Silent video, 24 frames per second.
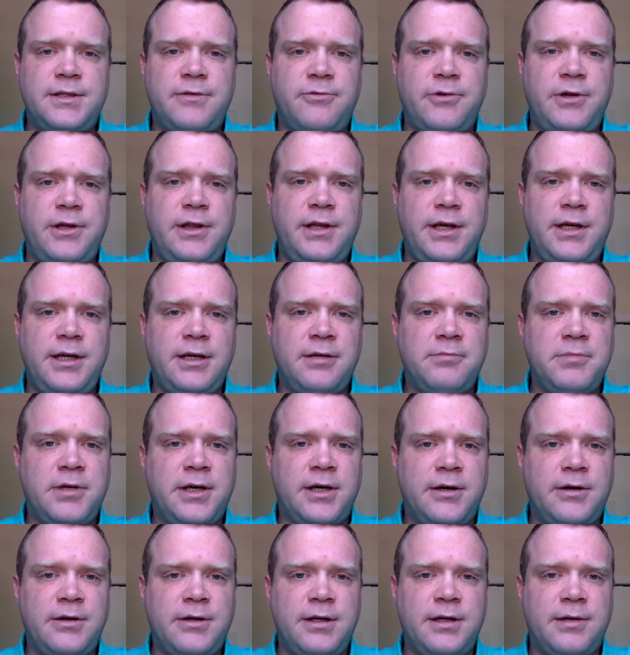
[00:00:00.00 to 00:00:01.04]
if we think
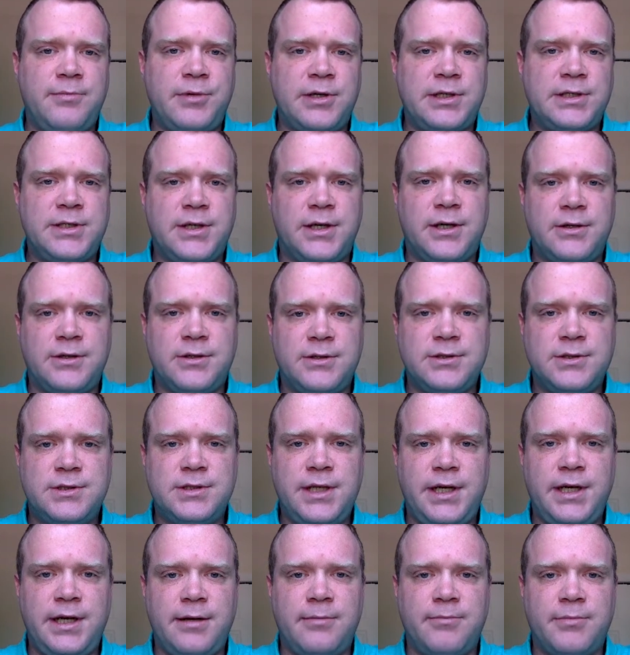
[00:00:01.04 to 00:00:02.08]
about a McDonald's
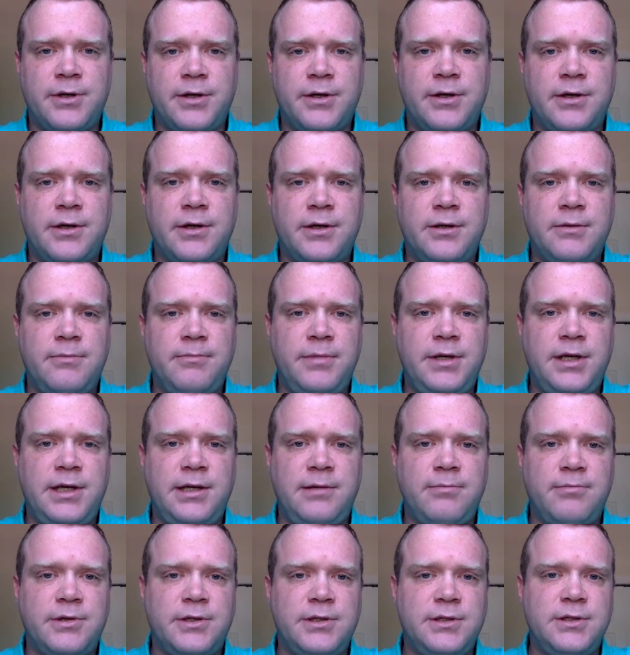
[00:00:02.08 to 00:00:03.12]
hamburger
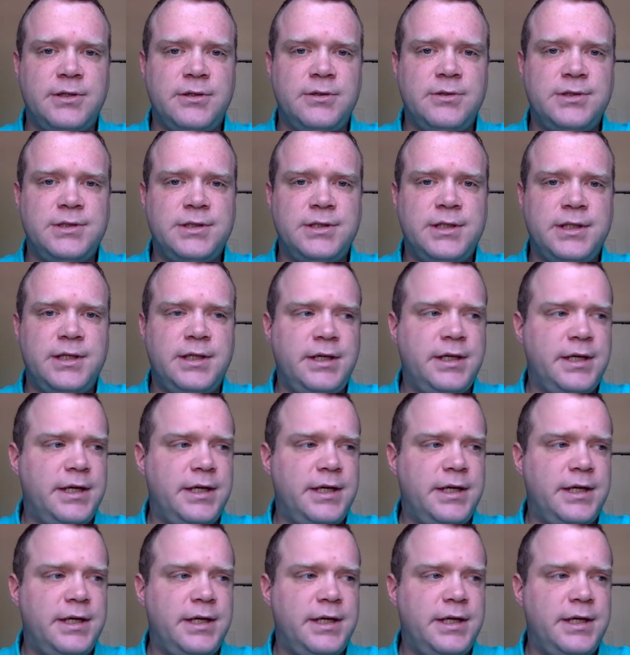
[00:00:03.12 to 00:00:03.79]
being produced,